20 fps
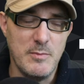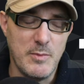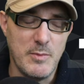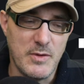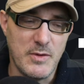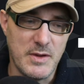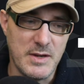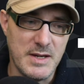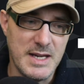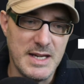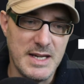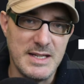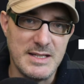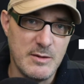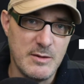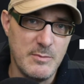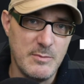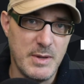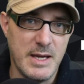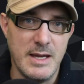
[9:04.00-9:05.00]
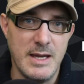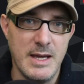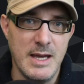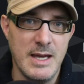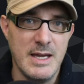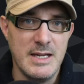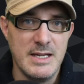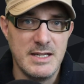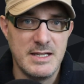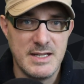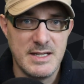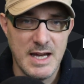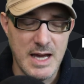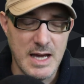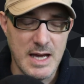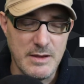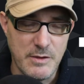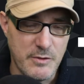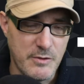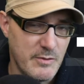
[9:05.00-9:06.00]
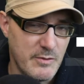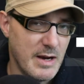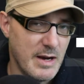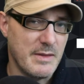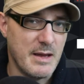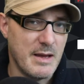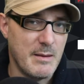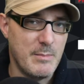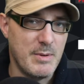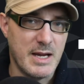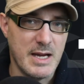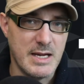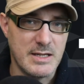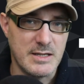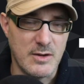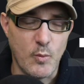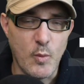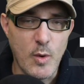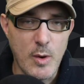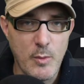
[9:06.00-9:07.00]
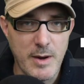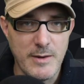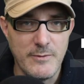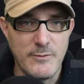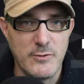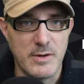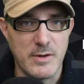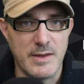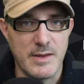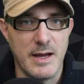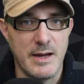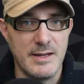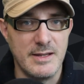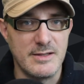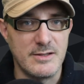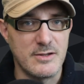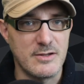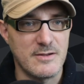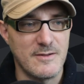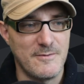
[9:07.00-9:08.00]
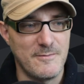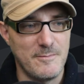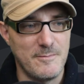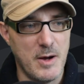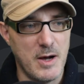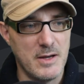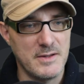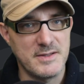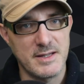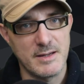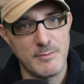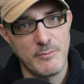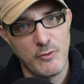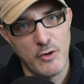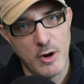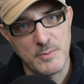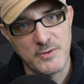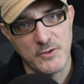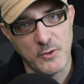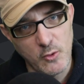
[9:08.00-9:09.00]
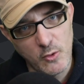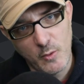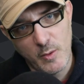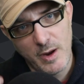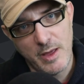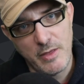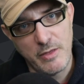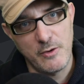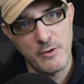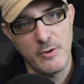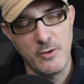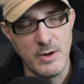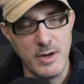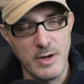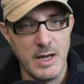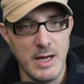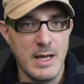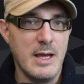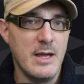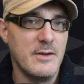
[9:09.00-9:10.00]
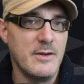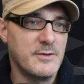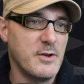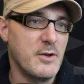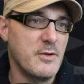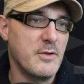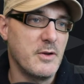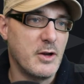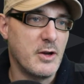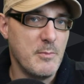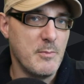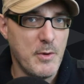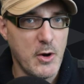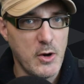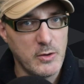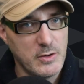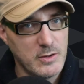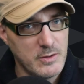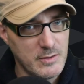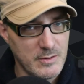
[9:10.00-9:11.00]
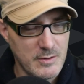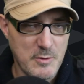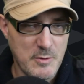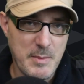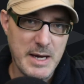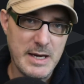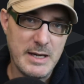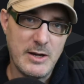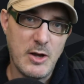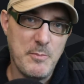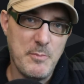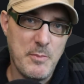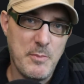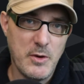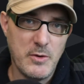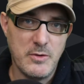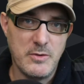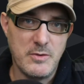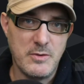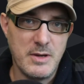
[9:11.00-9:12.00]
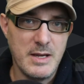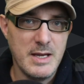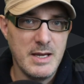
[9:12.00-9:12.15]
but that needs to be shared throughout the application. And one way of doing that is just of passing props all the way through, so that the main component